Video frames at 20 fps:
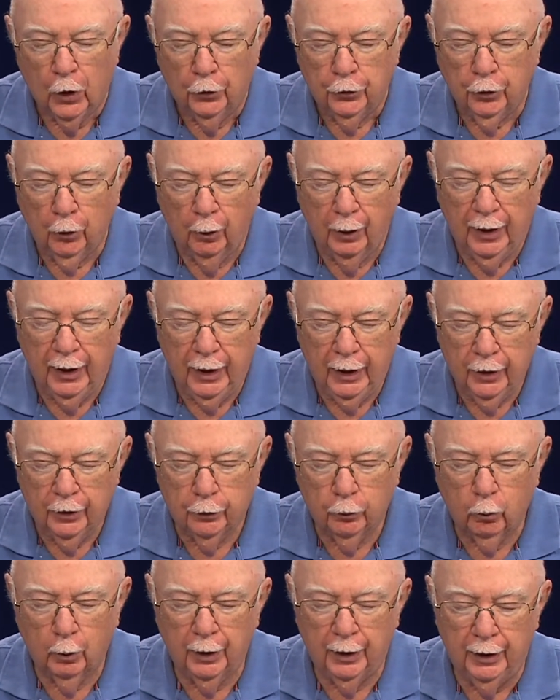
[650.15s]
So
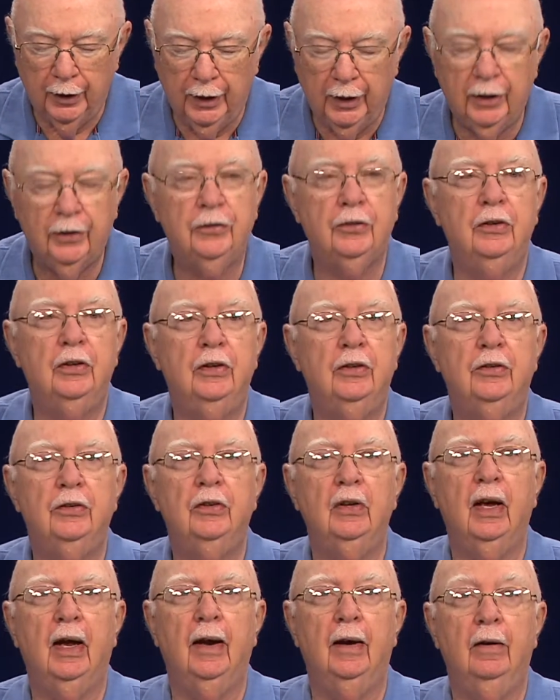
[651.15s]
here's what Nancy
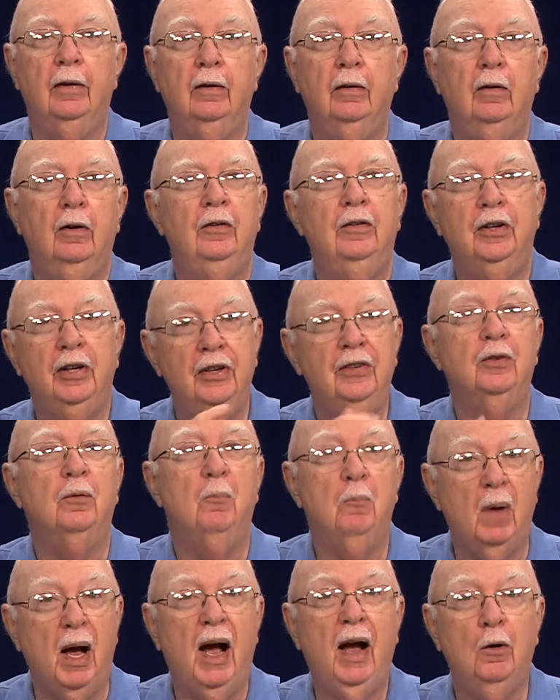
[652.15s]
said. These
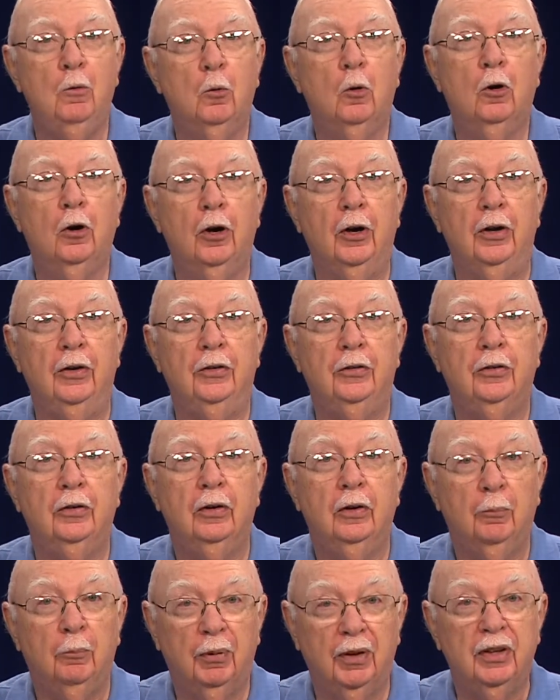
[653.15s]
are my
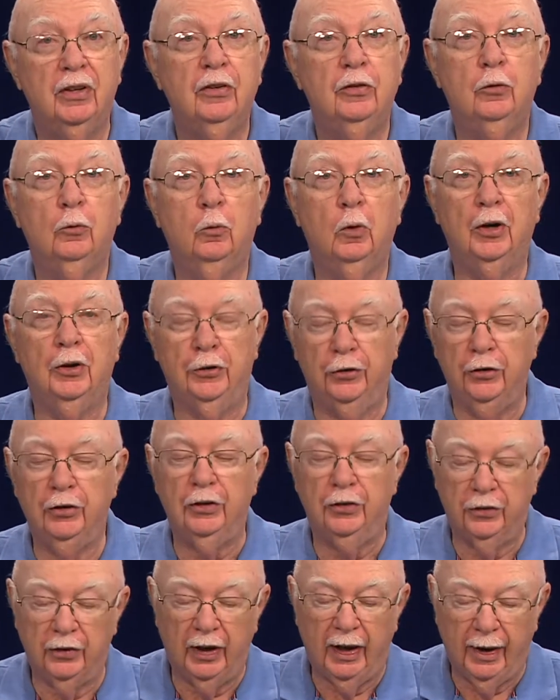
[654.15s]
words, but this is what
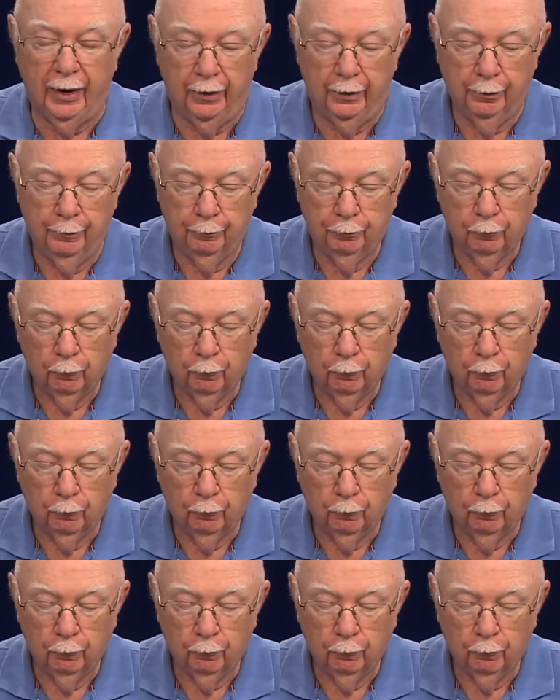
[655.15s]
she said.